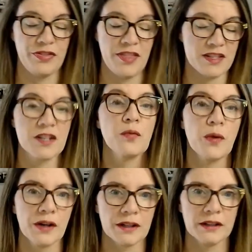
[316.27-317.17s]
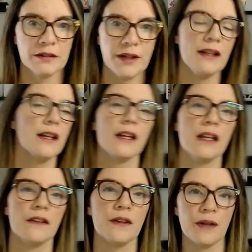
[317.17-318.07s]
that's going to work, right?
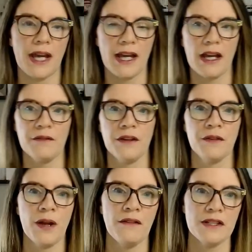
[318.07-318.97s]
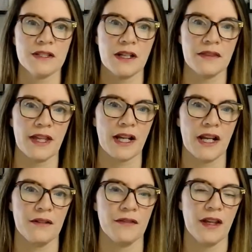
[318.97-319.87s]
If you haven't done that
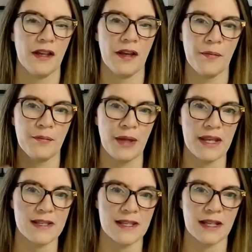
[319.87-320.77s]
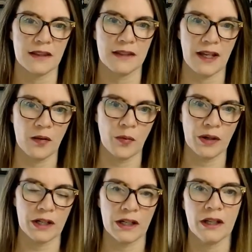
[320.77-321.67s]
kind of basic
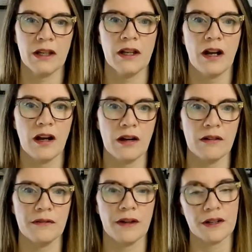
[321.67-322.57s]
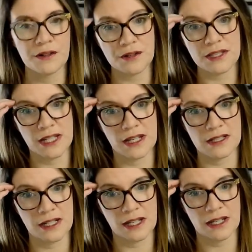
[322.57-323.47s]
legwork of
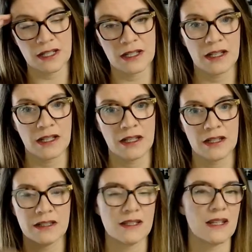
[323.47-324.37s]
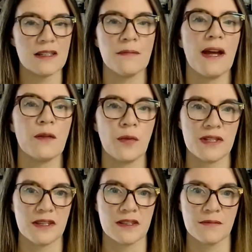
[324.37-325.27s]
understanding, doesn't matter what
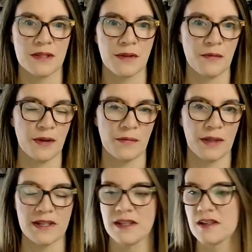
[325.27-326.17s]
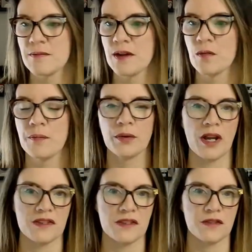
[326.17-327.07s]
systems you put in place, doesn't matter what
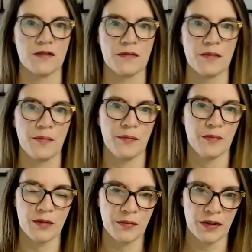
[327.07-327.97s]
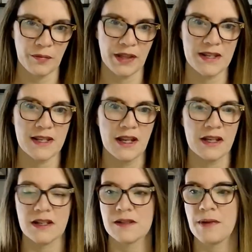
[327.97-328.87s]
processes you put in place,
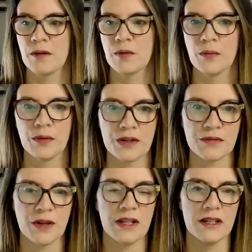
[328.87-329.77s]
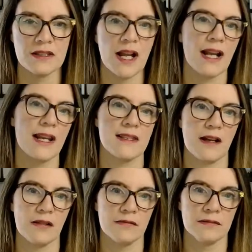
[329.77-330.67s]
doesn't matter what words you write, it's not going to sell.